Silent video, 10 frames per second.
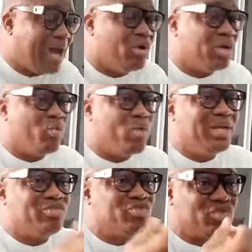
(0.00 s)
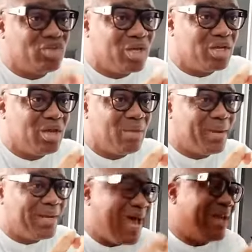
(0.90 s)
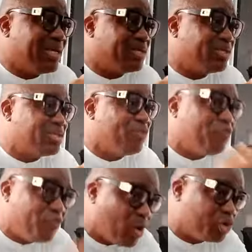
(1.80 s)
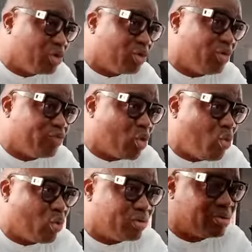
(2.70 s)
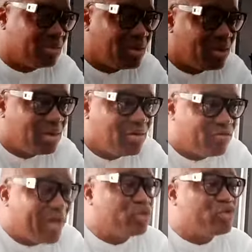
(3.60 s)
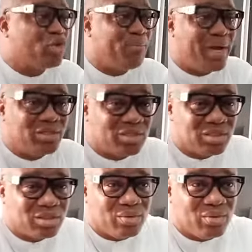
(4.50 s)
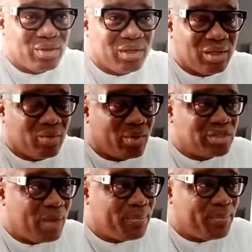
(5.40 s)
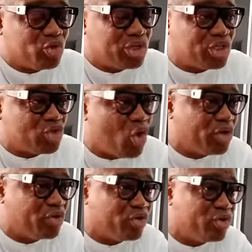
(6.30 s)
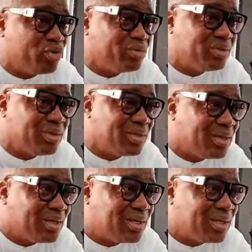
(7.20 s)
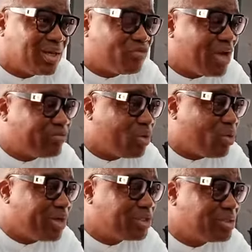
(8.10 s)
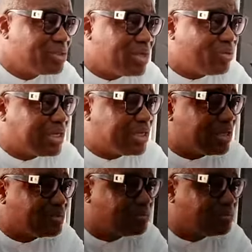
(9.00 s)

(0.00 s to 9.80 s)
are not the way they see it, but that is the function of the court. Thank you so much. It was an opportunity talking to you. If you have some questions, I will take it.